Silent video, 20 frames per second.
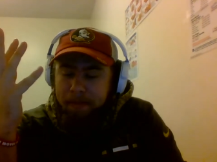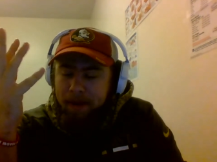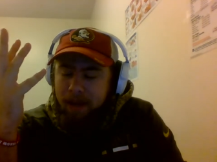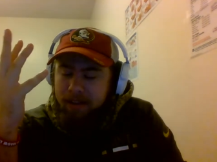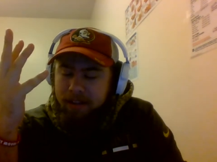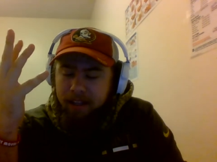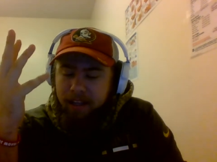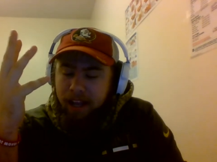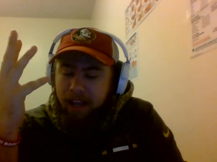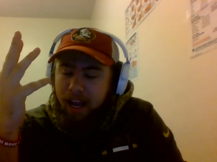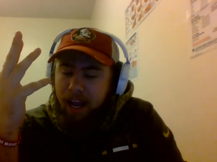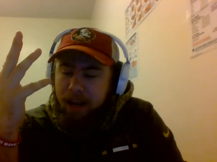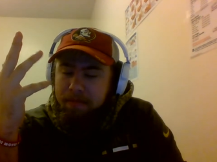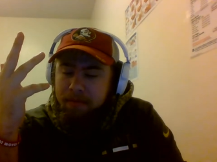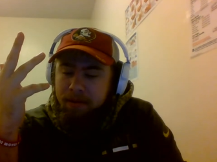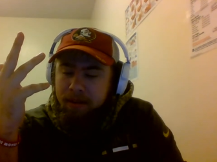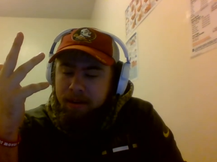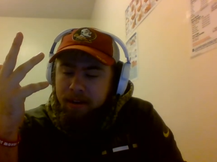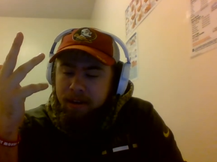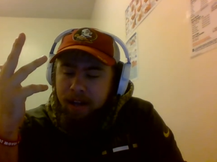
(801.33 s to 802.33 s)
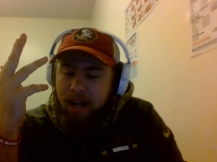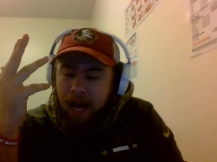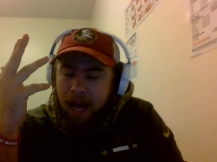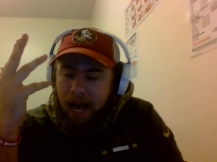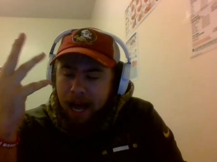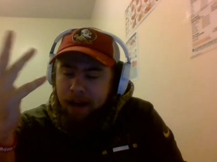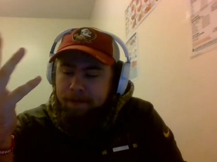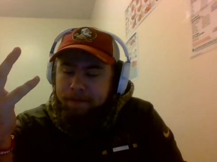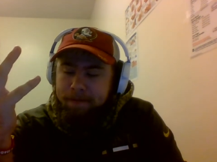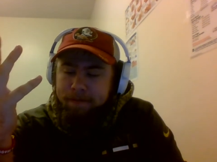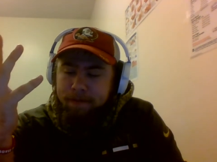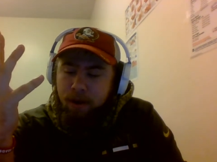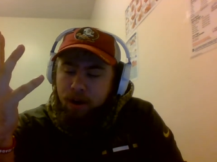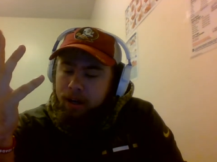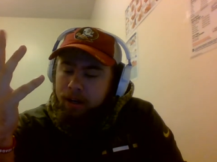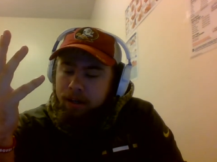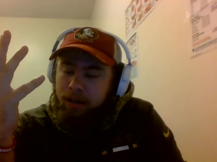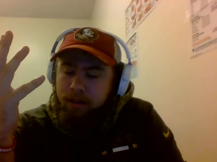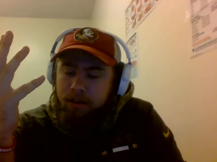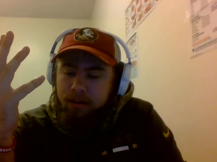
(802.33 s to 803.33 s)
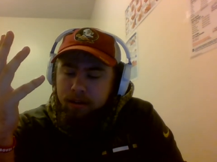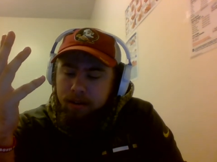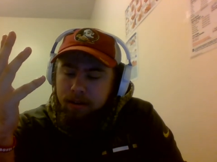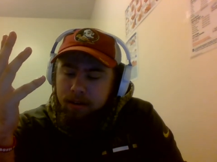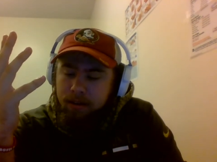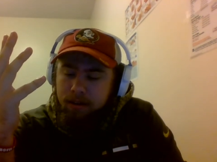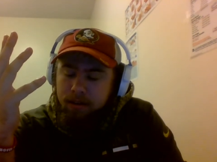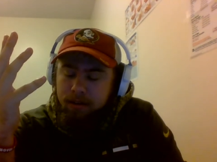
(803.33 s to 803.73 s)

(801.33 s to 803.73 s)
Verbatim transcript: up at the game, have fun,